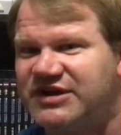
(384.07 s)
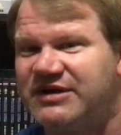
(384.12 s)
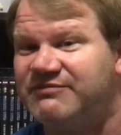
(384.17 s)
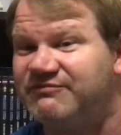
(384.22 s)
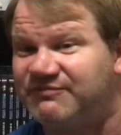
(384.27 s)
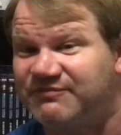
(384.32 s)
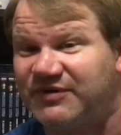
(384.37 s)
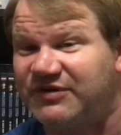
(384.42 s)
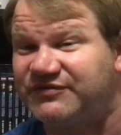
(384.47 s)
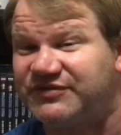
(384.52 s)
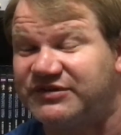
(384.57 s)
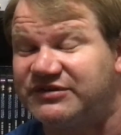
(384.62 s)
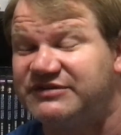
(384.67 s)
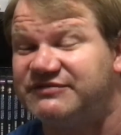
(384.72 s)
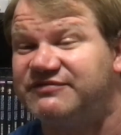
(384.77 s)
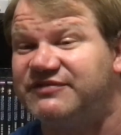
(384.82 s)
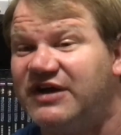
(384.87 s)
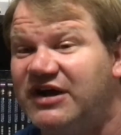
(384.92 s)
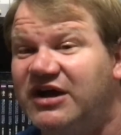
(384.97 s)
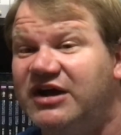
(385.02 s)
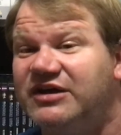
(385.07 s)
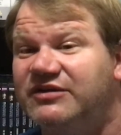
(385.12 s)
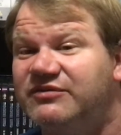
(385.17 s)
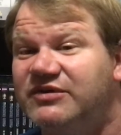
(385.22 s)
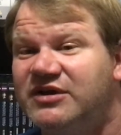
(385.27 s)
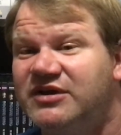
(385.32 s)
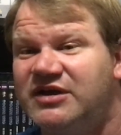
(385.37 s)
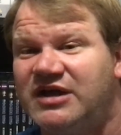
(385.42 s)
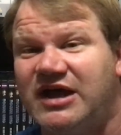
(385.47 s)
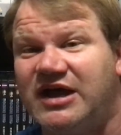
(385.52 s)
I'm perfectly fine.
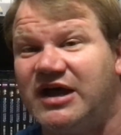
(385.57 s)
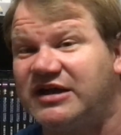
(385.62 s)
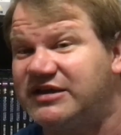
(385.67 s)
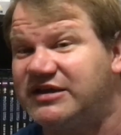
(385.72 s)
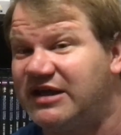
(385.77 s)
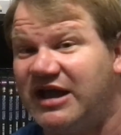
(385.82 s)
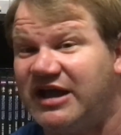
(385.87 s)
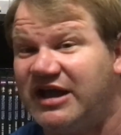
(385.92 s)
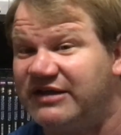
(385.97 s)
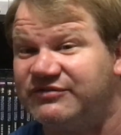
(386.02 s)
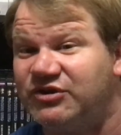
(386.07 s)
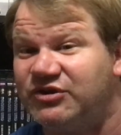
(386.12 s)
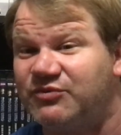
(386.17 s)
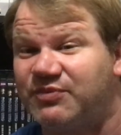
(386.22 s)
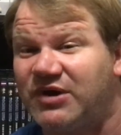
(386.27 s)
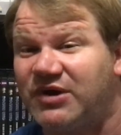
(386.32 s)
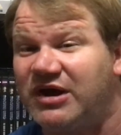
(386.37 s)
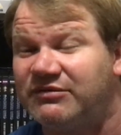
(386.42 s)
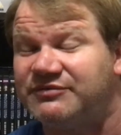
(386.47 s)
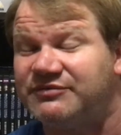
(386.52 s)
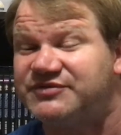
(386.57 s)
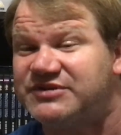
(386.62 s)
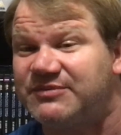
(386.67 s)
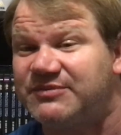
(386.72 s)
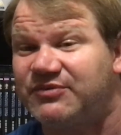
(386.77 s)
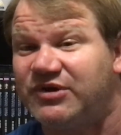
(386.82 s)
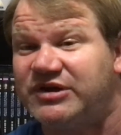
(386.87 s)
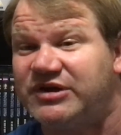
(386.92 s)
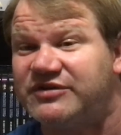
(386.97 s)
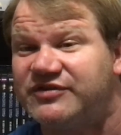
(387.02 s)
I have no problem
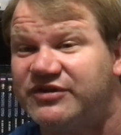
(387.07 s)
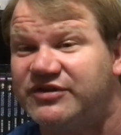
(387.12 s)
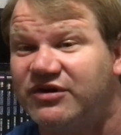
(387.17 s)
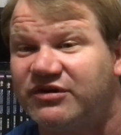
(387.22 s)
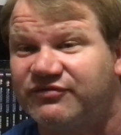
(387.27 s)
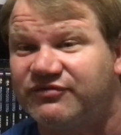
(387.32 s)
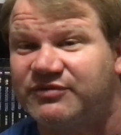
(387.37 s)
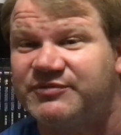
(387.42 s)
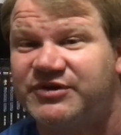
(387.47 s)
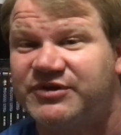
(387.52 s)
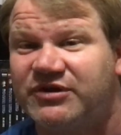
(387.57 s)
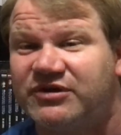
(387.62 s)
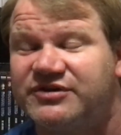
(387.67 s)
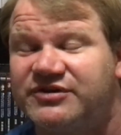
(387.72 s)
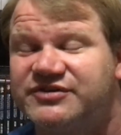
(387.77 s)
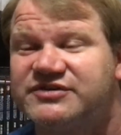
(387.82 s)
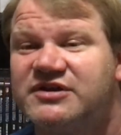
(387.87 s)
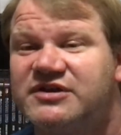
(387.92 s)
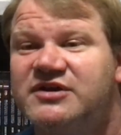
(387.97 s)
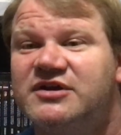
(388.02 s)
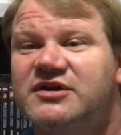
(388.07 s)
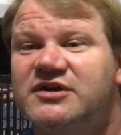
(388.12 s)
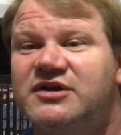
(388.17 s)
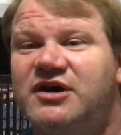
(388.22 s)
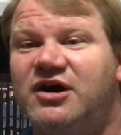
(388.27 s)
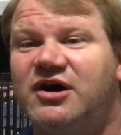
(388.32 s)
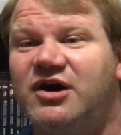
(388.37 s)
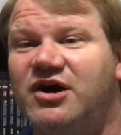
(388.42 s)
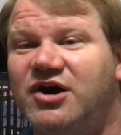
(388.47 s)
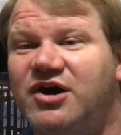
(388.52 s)
separating the art from the artist.
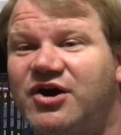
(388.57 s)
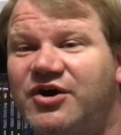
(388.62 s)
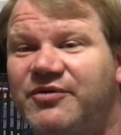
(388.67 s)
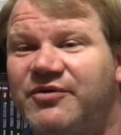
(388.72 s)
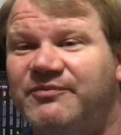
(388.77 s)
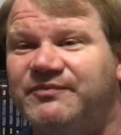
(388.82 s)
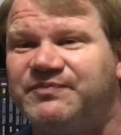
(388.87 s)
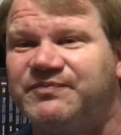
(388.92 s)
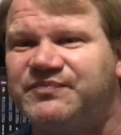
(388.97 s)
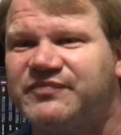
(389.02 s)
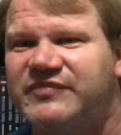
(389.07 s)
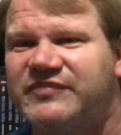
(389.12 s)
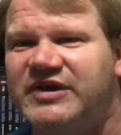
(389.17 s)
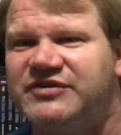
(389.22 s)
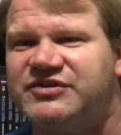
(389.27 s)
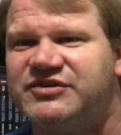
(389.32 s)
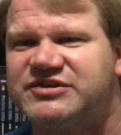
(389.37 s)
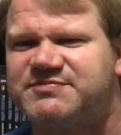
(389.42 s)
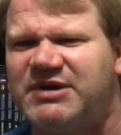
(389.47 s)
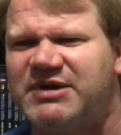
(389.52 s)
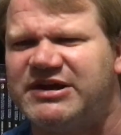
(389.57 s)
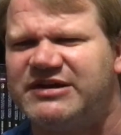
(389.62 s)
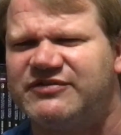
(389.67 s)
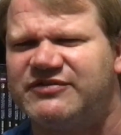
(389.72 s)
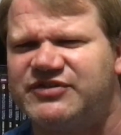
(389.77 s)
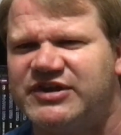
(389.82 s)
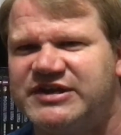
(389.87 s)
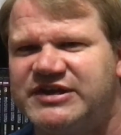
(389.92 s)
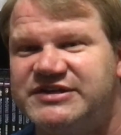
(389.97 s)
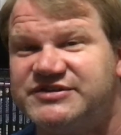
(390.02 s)
And despite
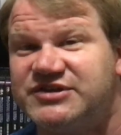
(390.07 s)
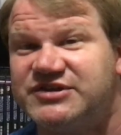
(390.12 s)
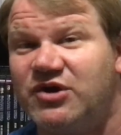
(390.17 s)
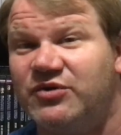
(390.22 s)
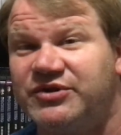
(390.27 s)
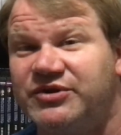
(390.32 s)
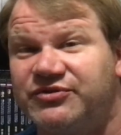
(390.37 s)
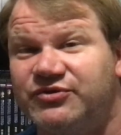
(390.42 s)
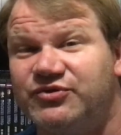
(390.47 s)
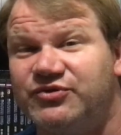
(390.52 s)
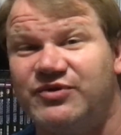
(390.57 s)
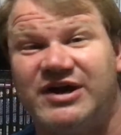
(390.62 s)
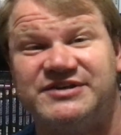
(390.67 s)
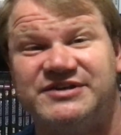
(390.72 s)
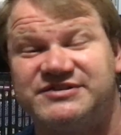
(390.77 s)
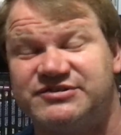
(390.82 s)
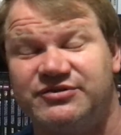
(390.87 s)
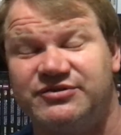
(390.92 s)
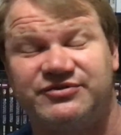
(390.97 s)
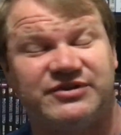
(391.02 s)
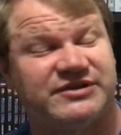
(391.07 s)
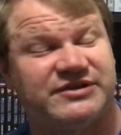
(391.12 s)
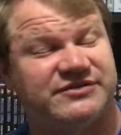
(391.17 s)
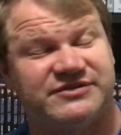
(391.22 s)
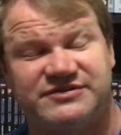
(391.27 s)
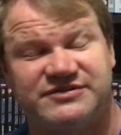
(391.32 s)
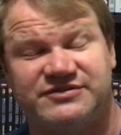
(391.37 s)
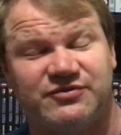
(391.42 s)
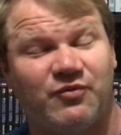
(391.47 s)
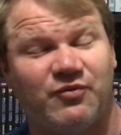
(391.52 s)
everything he's going through, I still think
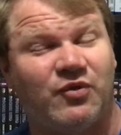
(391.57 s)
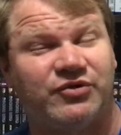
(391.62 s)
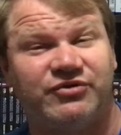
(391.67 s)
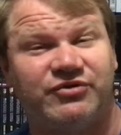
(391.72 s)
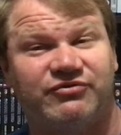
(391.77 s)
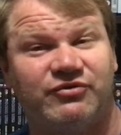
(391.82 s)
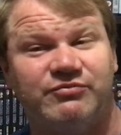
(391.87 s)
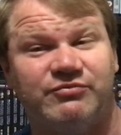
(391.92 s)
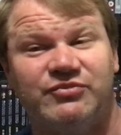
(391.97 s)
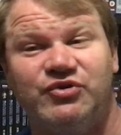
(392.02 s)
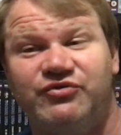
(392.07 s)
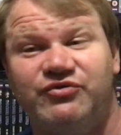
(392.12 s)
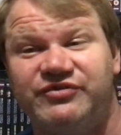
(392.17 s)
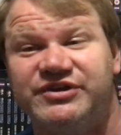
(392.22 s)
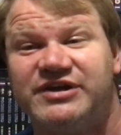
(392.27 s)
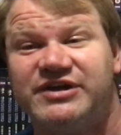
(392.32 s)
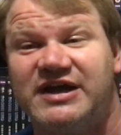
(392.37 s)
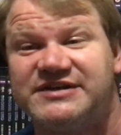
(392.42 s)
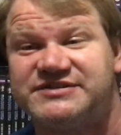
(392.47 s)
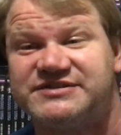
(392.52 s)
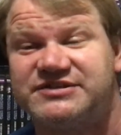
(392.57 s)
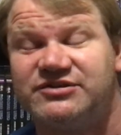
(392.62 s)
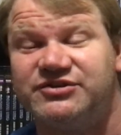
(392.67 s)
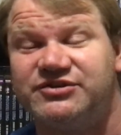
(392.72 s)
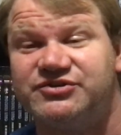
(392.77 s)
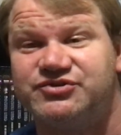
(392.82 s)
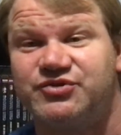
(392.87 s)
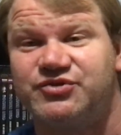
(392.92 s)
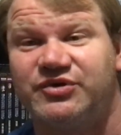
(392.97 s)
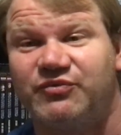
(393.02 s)
this is a wonderful movie. I still
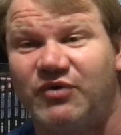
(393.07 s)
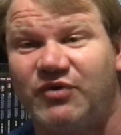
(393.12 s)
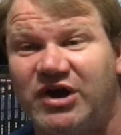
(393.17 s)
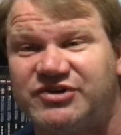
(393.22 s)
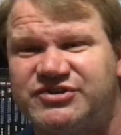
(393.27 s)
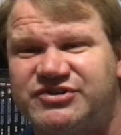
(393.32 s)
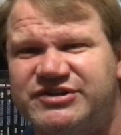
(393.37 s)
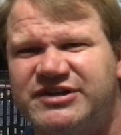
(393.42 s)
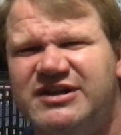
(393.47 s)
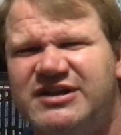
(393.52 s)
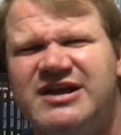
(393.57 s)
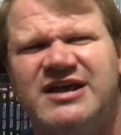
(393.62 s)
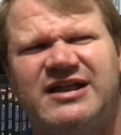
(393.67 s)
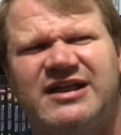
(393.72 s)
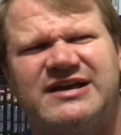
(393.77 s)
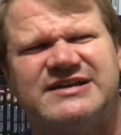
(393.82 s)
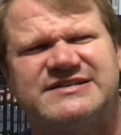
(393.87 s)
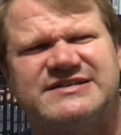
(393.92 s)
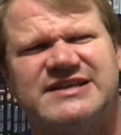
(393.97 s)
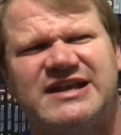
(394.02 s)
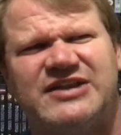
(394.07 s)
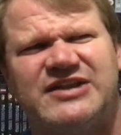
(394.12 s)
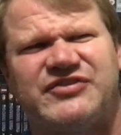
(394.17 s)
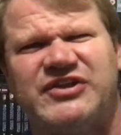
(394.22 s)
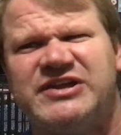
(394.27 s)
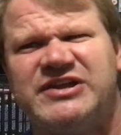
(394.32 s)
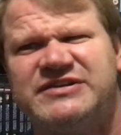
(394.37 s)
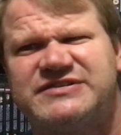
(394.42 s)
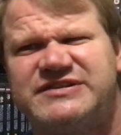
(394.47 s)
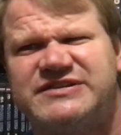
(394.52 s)
enjoy watching it. Like I said, I
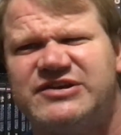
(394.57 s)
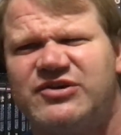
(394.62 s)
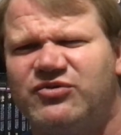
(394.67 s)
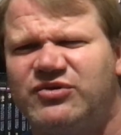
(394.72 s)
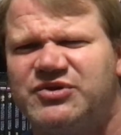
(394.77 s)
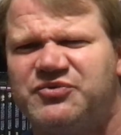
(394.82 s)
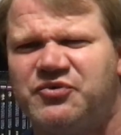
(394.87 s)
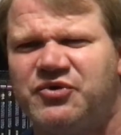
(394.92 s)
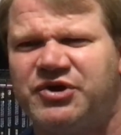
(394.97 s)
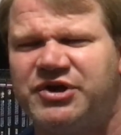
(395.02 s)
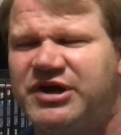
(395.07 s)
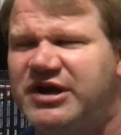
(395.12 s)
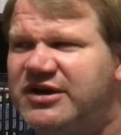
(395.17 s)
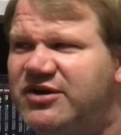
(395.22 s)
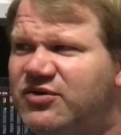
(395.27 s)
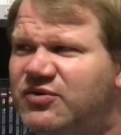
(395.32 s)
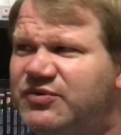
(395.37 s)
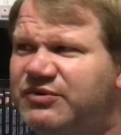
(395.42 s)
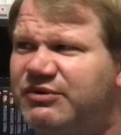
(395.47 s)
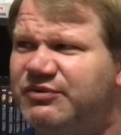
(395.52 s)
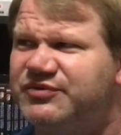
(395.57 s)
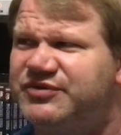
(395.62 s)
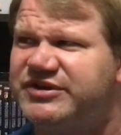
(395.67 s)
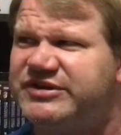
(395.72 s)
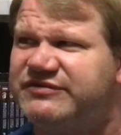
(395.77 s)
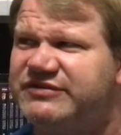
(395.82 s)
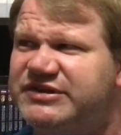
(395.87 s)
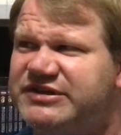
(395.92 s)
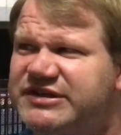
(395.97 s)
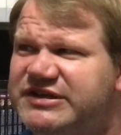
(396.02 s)
think it's the only one I own on
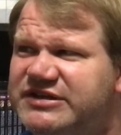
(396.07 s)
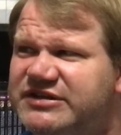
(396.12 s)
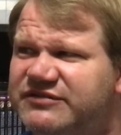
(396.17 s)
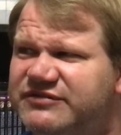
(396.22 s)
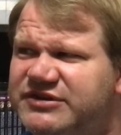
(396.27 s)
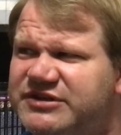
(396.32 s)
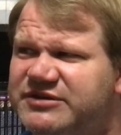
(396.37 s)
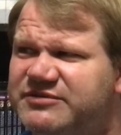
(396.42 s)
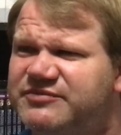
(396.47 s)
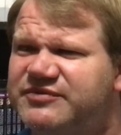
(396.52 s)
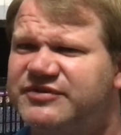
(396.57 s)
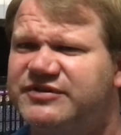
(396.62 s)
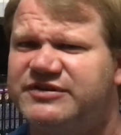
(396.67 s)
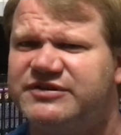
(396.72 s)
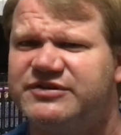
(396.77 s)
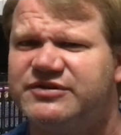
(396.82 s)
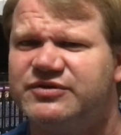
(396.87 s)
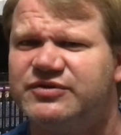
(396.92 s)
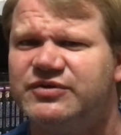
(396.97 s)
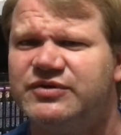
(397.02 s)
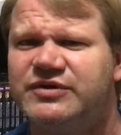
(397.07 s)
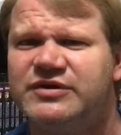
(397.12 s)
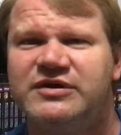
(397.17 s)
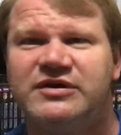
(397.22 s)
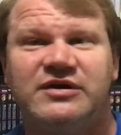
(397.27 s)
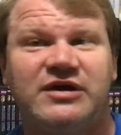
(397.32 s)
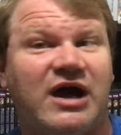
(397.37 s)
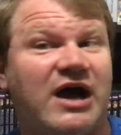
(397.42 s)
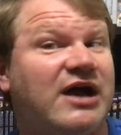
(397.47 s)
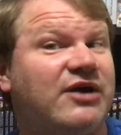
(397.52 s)
DVD of the MCU.
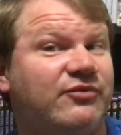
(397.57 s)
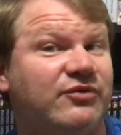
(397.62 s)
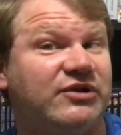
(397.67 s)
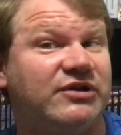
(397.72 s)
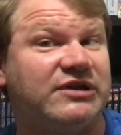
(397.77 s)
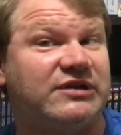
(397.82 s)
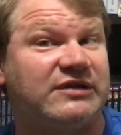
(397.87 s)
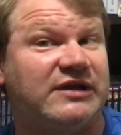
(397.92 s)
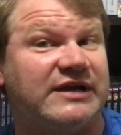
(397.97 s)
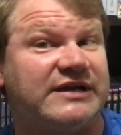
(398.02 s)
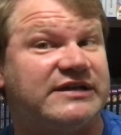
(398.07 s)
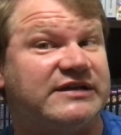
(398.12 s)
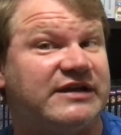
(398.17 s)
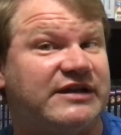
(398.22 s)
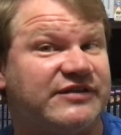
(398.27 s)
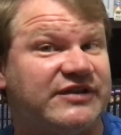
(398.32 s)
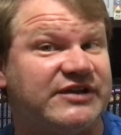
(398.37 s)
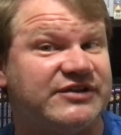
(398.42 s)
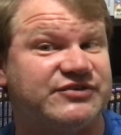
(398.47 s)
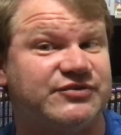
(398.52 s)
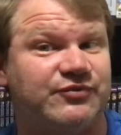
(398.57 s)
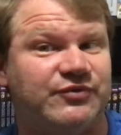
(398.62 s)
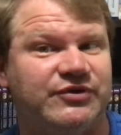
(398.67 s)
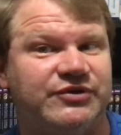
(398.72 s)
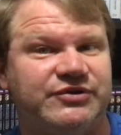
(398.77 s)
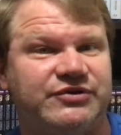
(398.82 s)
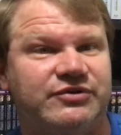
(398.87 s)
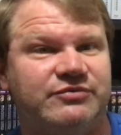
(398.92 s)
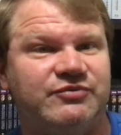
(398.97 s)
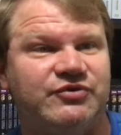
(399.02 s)
I really like it. I think it's a
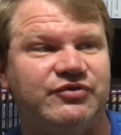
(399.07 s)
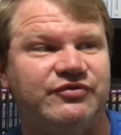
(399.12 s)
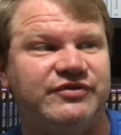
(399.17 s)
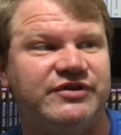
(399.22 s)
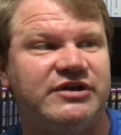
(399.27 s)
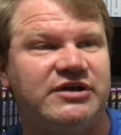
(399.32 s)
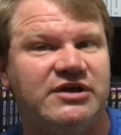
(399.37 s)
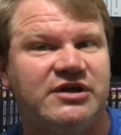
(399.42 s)
really good movie.